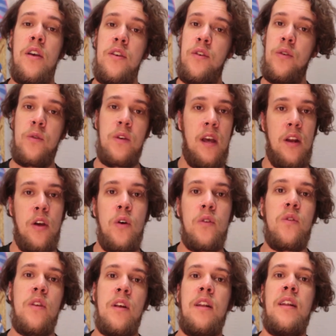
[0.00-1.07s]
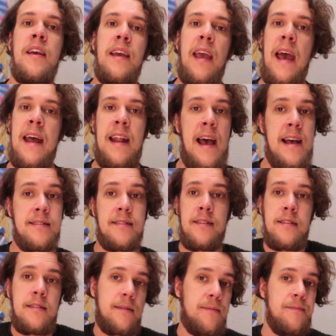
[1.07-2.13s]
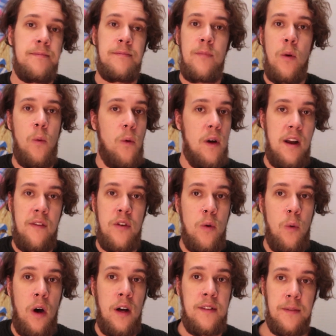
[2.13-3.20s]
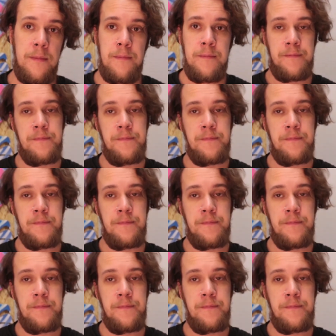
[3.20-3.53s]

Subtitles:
you can go to the link and ask us whatever you want.